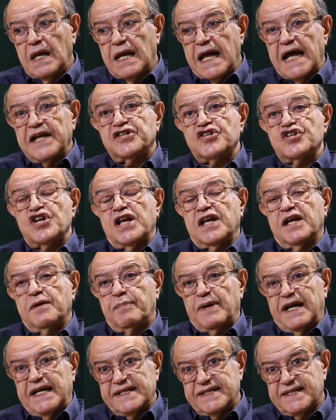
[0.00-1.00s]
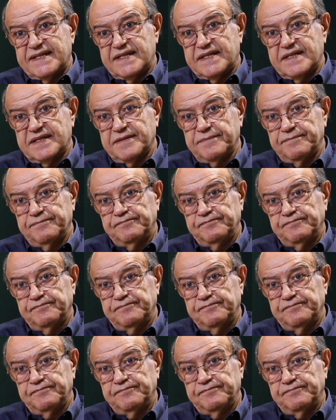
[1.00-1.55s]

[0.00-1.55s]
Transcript: etching press,